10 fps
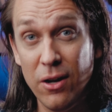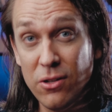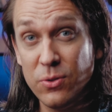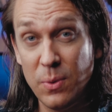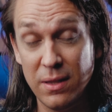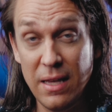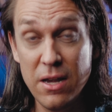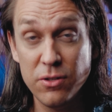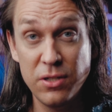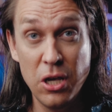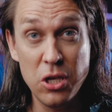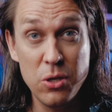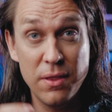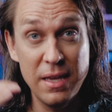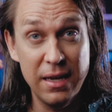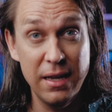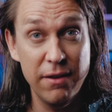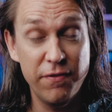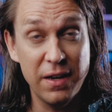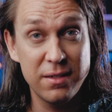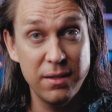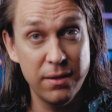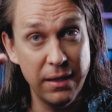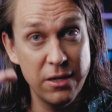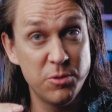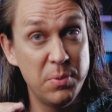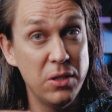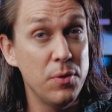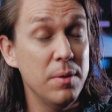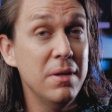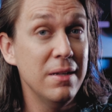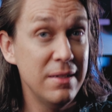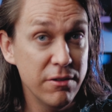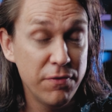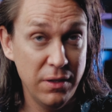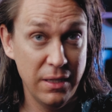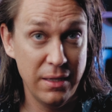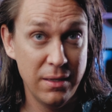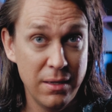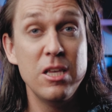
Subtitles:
also with layers, they can affect the layers below them differently.